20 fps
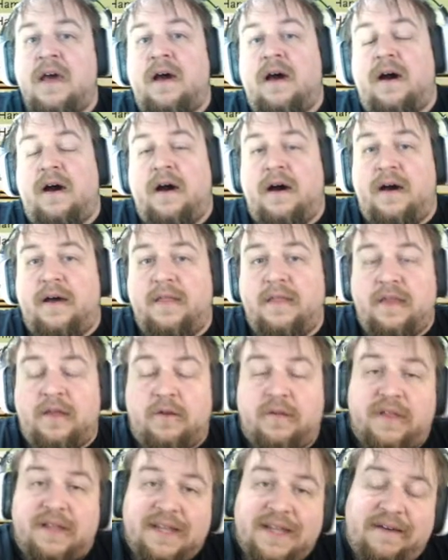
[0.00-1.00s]
Uh, you know,
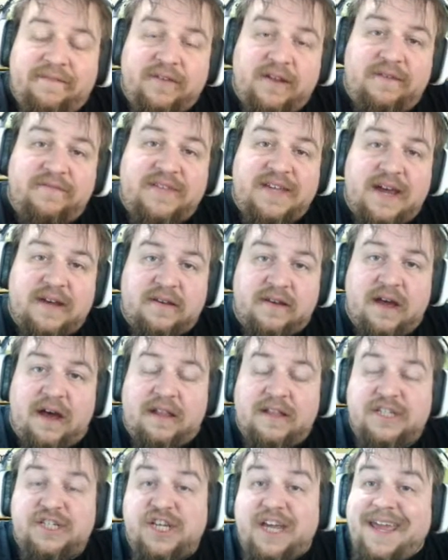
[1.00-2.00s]
the level of
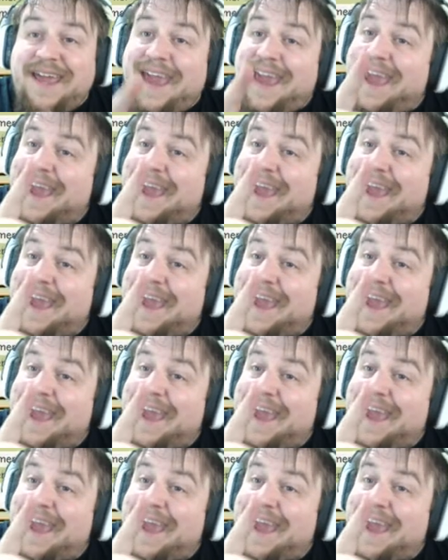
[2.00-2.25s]
technology